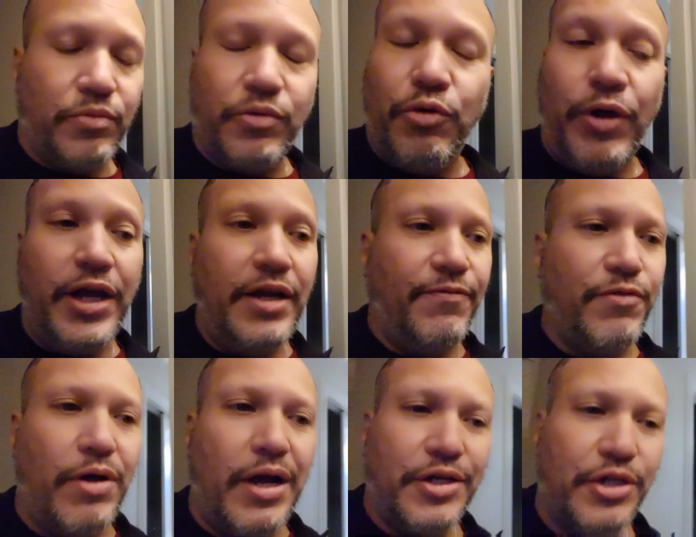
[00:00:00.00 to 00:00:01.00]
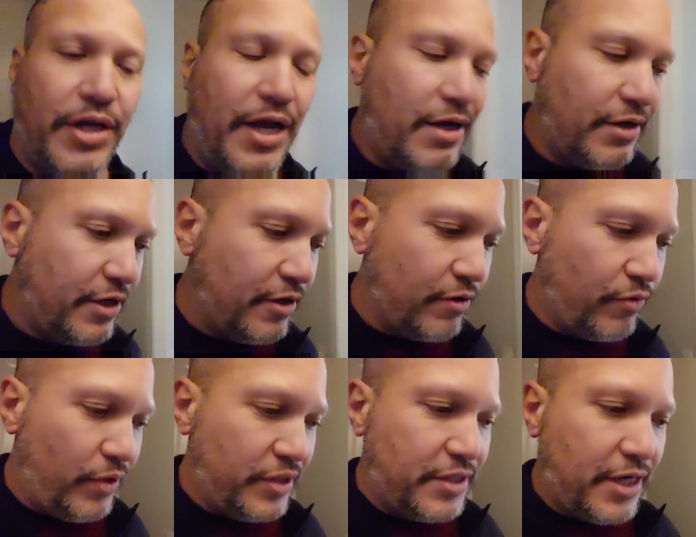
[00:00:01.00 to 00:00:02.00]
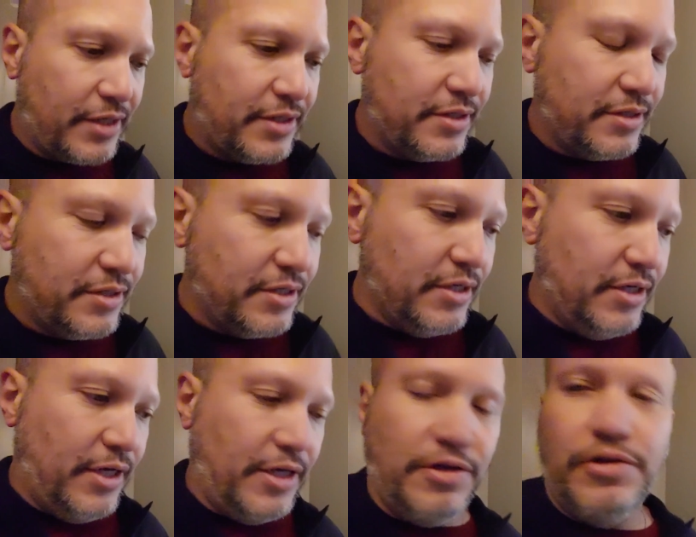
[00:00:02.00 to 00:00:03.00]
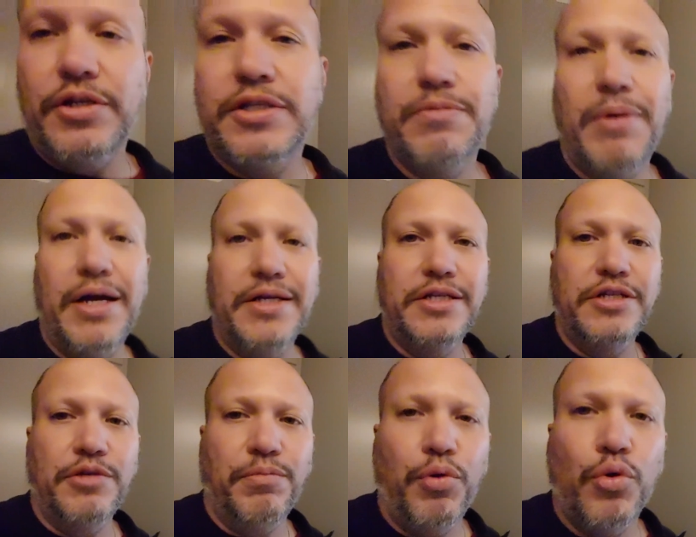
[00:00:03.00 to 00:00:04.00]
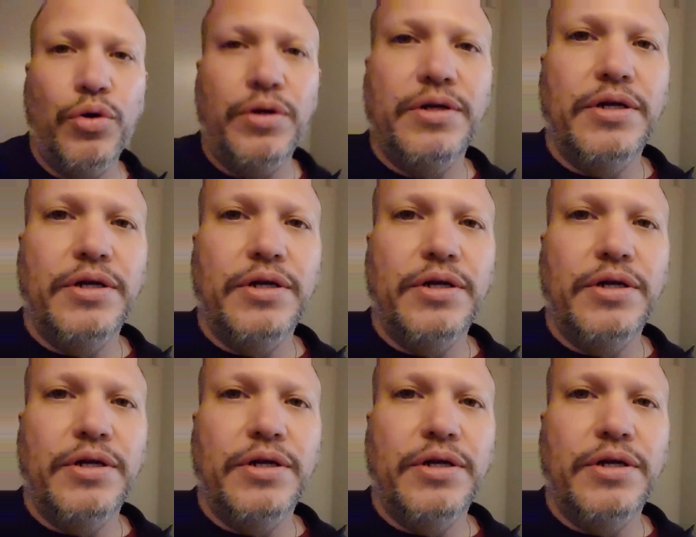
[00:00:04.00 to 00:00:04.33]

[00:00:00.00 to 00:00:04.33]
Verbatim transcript: great if you're actually out here in West Texas and you need some IT support.